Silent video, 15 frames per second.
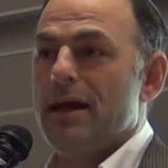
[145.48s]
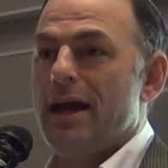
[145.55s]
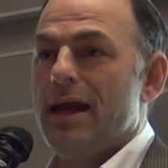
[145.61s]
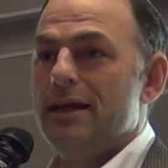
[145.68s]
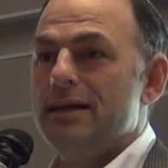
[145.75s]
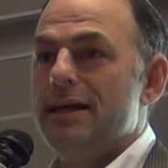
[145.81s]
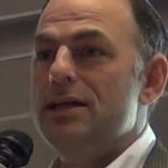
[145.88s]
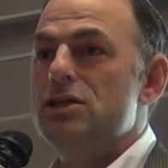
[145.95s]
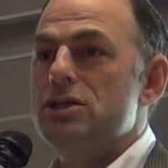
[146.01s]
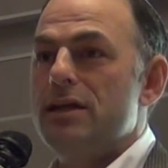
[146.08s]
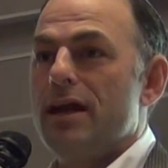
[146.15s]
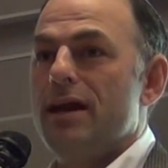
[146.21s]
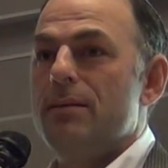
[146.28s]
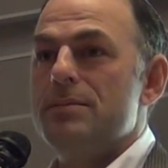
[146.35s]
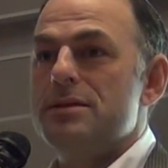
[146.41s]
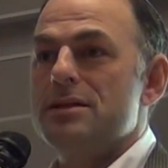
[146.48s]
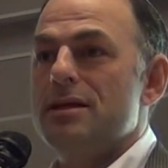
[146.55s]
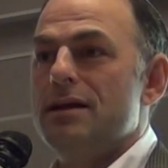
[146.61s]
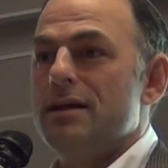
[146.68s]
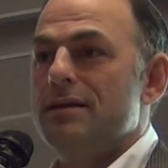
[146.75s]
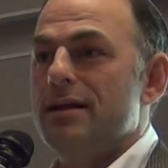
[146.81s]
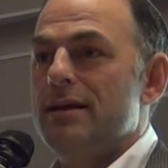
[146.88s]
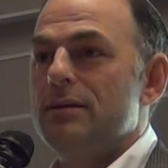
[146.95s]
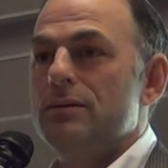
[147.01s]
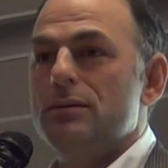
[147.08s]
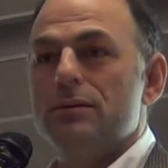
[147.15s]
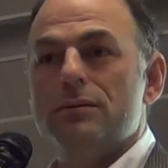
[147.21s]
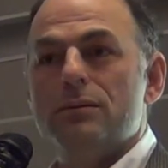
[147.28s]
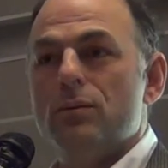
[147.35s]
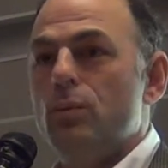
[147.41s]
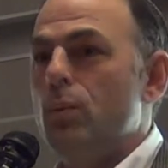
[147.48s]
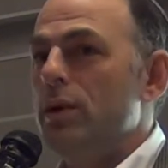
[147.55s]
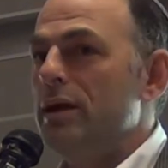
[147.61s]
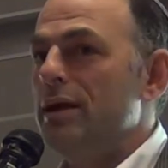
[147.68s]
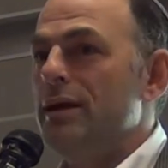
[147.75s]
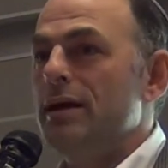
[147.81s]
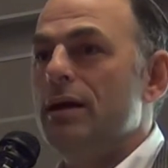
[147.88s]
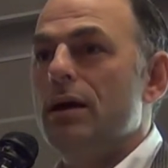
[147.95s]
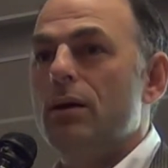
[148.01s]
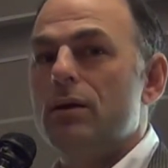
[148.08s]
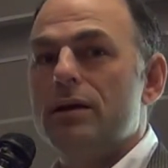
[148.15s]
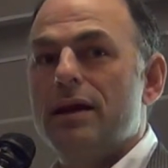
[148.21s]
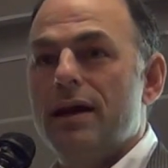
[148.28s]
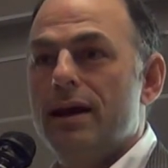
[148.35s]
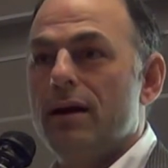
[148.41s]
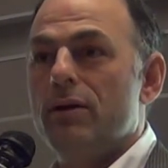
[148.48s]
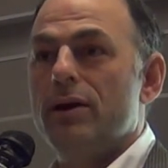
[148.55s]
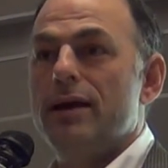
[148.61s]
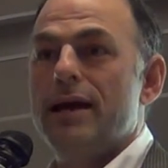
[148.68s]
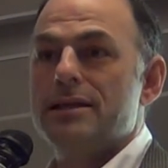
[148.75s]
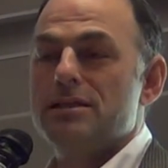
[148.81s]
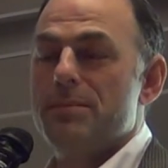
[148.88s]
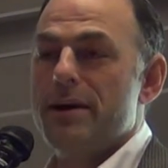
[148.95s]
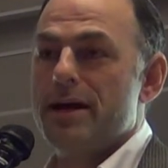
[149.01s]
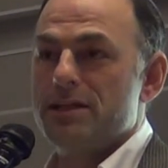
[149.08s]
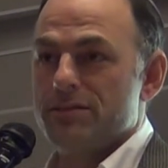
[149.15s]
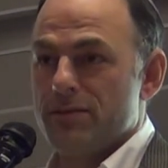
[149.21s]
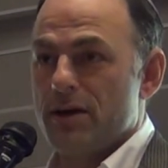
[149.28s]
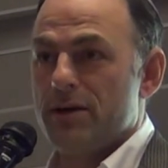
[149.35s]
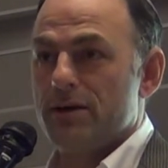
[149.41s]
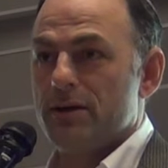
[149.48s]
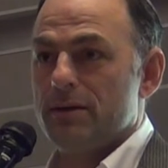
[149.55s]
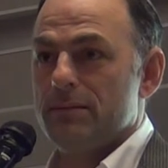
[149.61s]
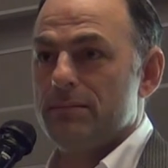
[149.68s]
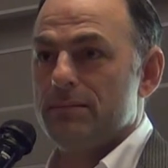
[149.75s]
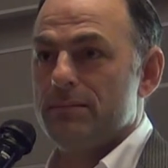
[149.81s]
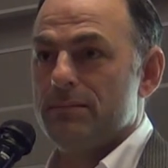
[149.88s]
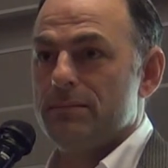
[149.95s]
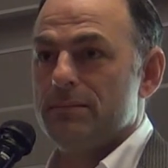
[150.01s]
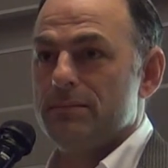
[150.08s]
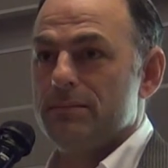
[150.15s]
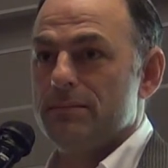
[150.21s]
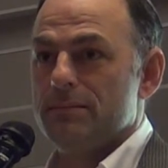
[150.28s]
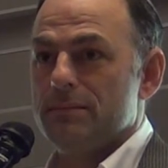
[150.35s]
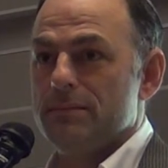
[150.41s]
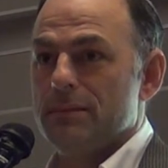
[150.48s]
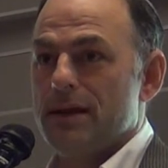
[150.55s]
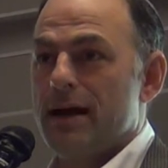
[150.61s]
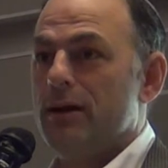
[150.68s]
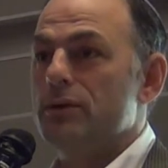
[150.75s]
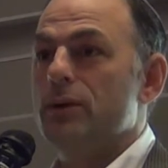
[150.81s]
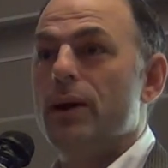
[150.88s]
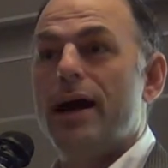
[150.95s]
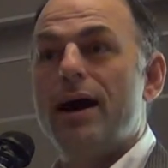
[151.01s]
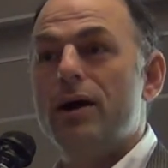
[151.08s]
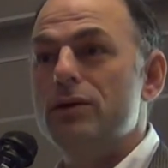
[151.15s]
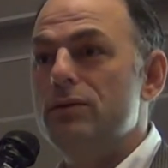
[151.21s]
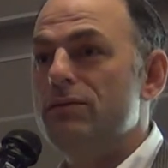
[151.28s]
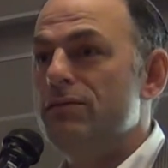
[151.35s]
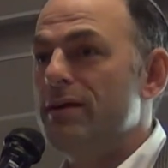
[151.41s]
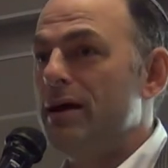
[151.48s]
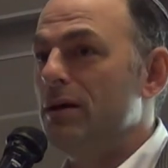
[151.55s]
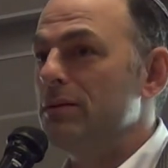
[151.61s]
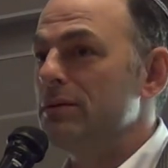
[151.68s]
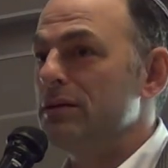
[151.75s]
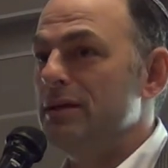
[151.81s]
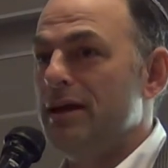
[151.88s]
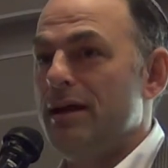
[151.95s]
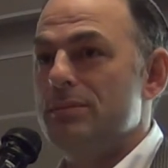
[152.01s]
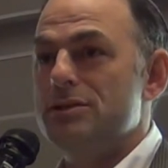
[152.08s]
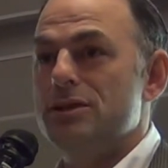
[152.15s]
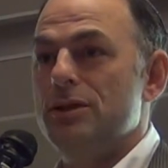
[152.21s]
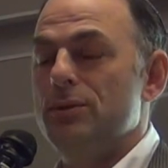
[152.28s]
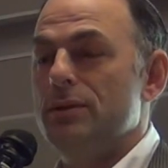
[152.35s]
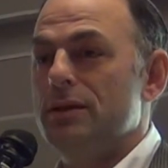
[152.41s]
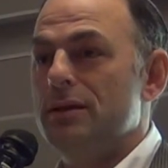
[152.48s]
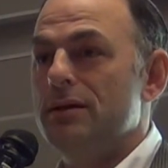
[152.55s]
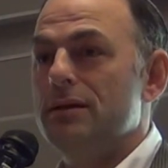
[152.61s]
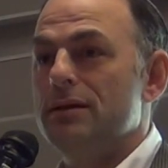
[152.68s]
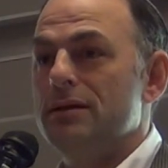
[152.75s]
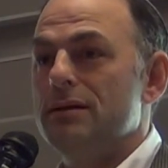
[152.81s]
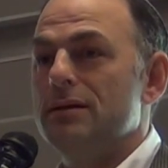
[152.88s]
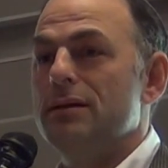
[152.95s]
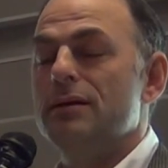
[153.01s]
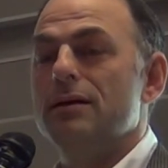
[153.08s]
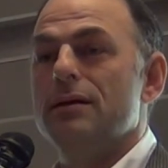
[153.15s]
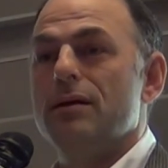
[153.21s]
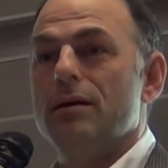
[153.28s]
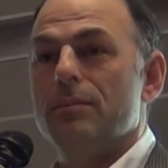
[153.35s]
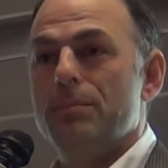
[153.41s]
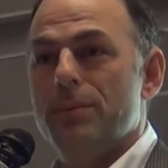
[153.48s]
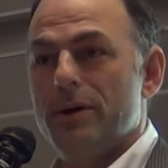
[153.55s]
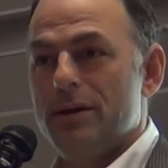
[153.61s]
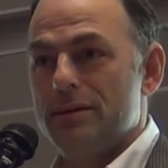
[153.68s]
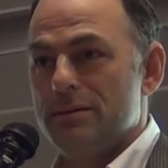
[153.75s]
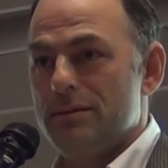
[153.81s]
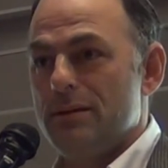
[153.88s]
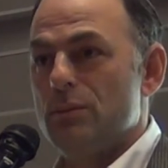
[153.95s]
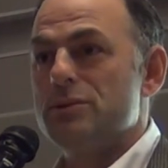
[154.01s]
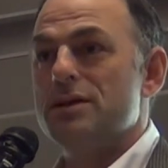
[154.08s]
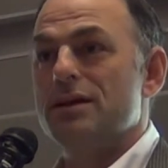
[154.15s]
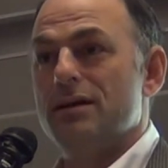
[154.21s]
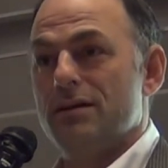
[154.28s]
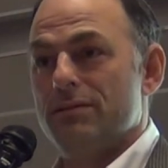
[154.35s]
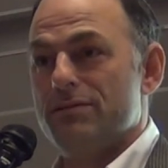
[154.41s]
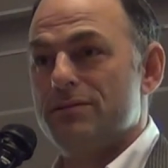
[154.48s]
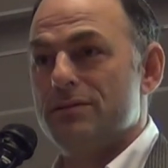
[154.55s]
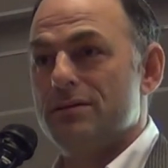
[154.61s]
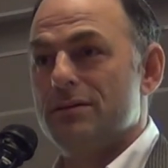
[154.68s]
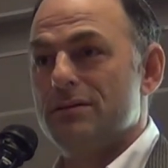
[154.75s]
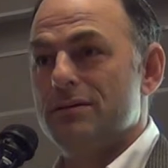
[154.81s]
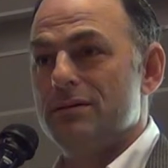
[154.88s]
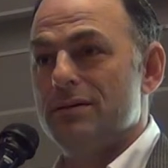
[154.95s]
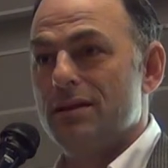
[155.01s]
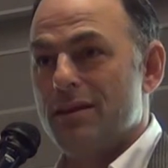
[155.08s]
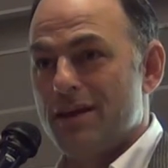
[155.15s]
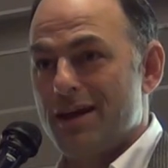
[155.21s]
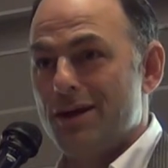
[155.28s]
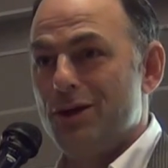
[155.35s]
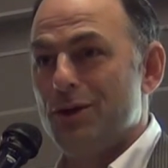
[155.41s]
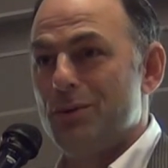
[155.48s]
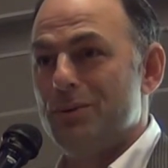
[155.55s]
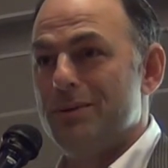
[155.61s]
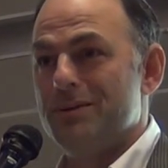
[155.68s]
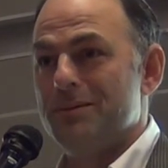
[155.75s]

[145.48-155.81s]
And each names that we carry as a badge of honor. I don't know how you found the names that you did, but it was a gift, and thank you.